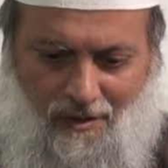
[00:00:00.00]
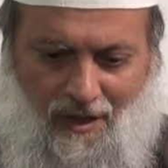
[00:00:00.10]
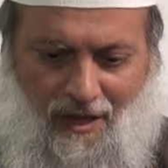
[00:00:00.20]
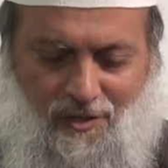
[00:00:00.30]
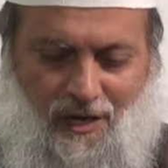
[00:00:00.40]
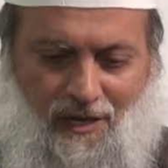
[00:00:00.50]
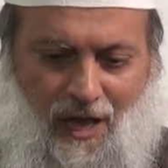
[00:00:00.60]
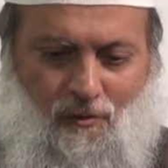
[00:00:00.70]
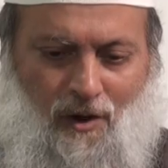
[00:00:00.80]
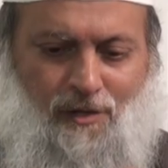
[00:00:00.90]
yeah, it's like,
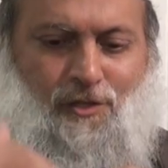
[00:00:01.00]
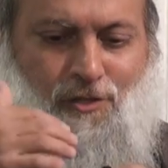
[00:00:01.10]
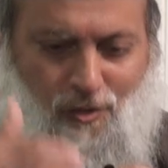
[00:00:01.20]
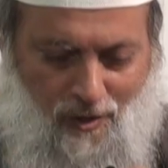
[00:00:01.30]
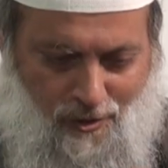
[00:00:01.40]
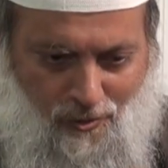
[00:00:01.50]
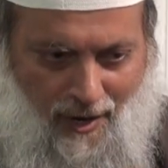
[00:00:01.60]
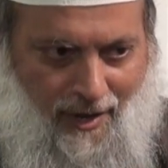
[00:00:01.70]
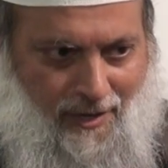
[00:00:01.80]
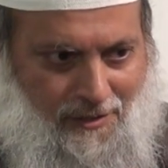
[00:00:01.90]
I want to do what's
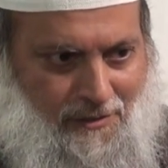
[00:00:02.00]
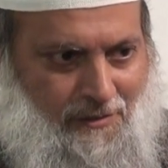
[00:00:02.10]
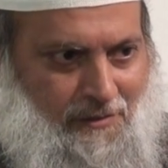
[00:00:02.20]
right,